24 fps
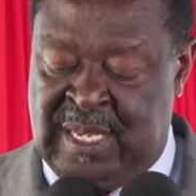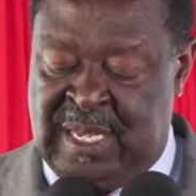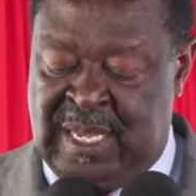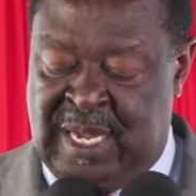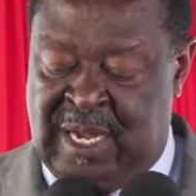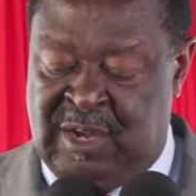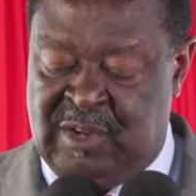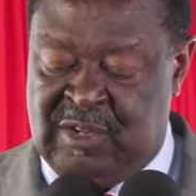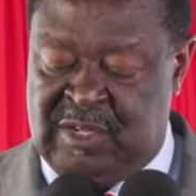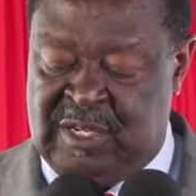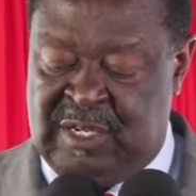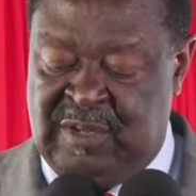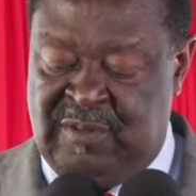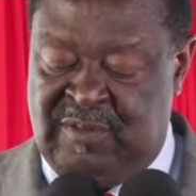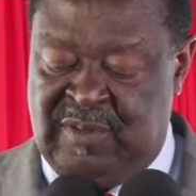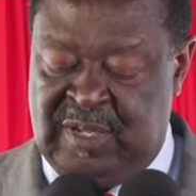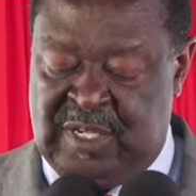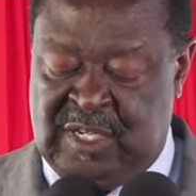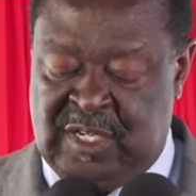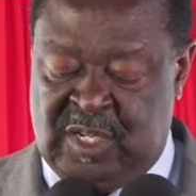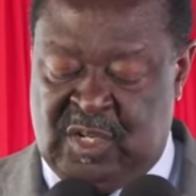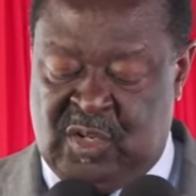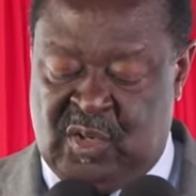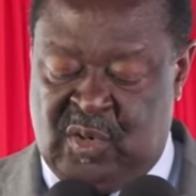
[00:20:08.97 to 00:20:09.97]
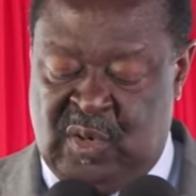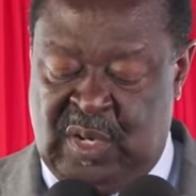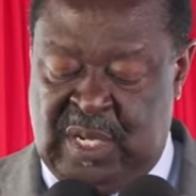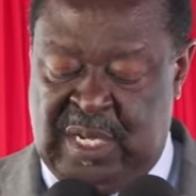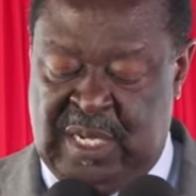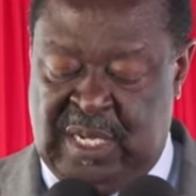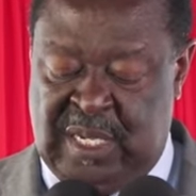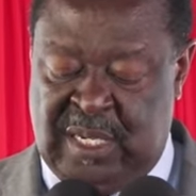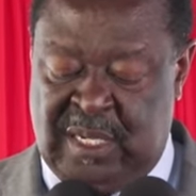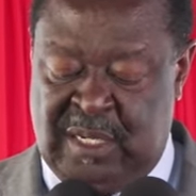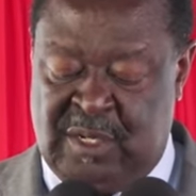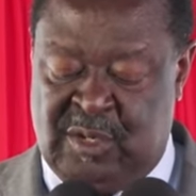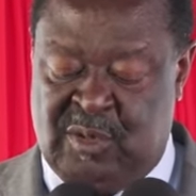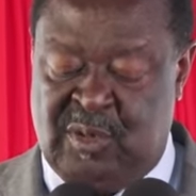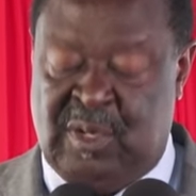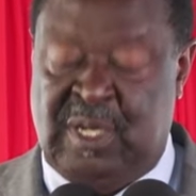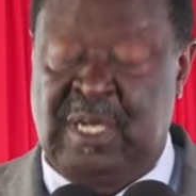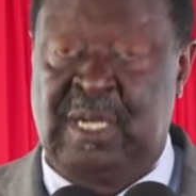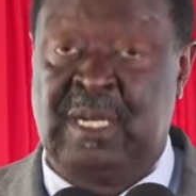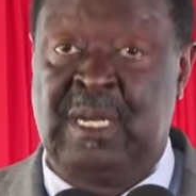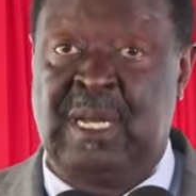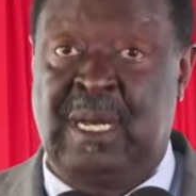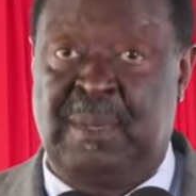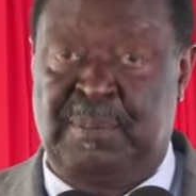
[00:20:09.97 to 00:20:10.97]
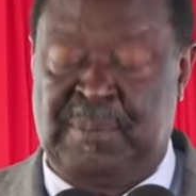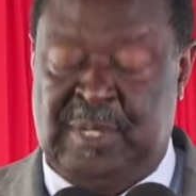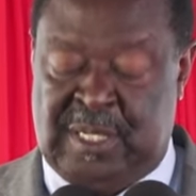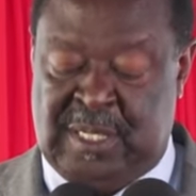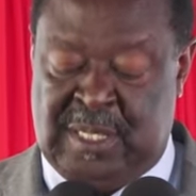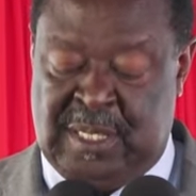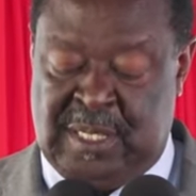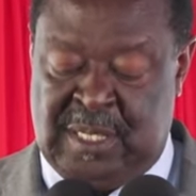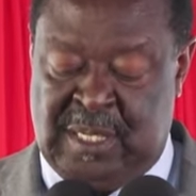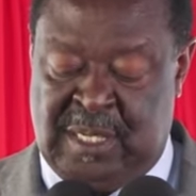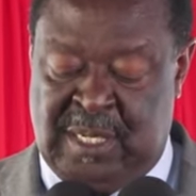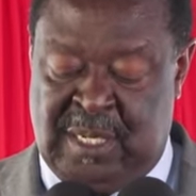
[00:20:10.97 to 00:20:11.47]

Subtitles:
our TVET training to adapt